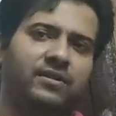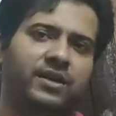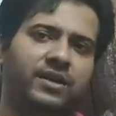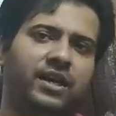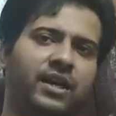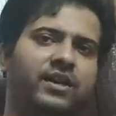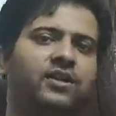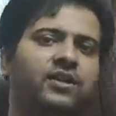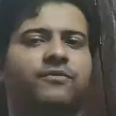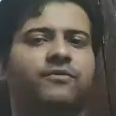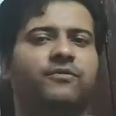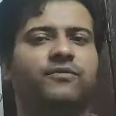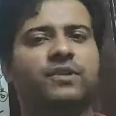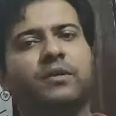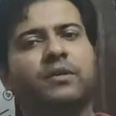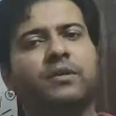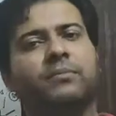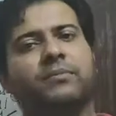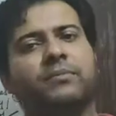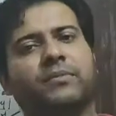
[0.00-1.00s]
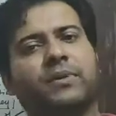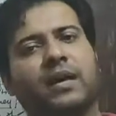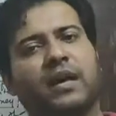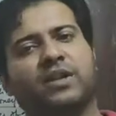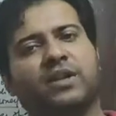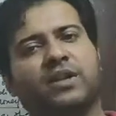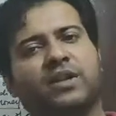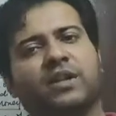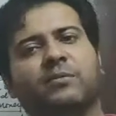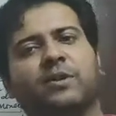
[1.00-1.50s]
any of the
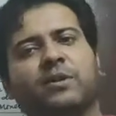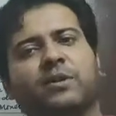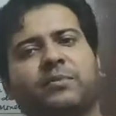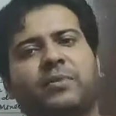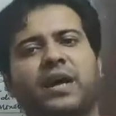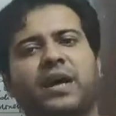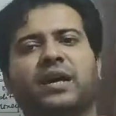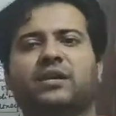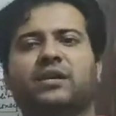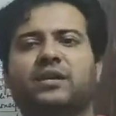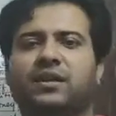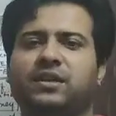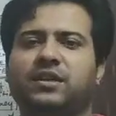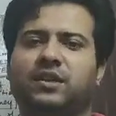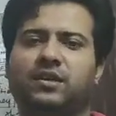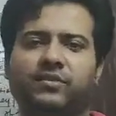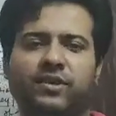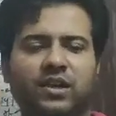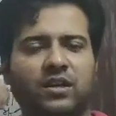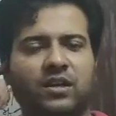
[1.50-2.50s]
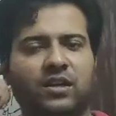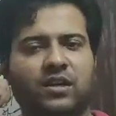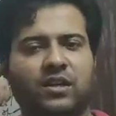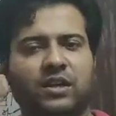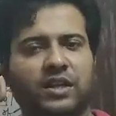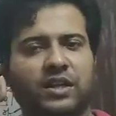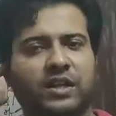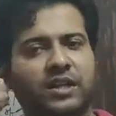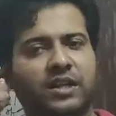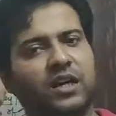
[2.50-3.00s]
available bank in a
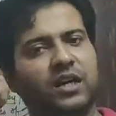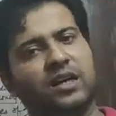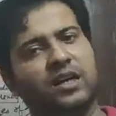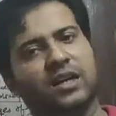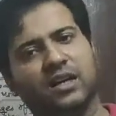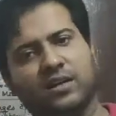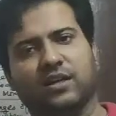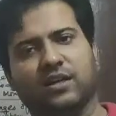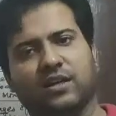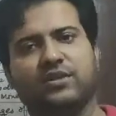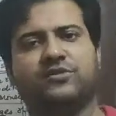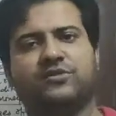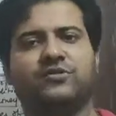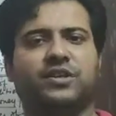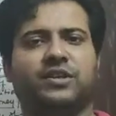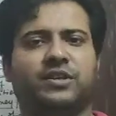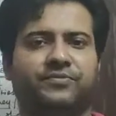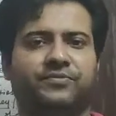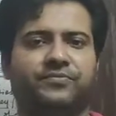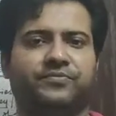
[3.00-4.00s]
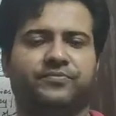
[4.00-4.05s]
country.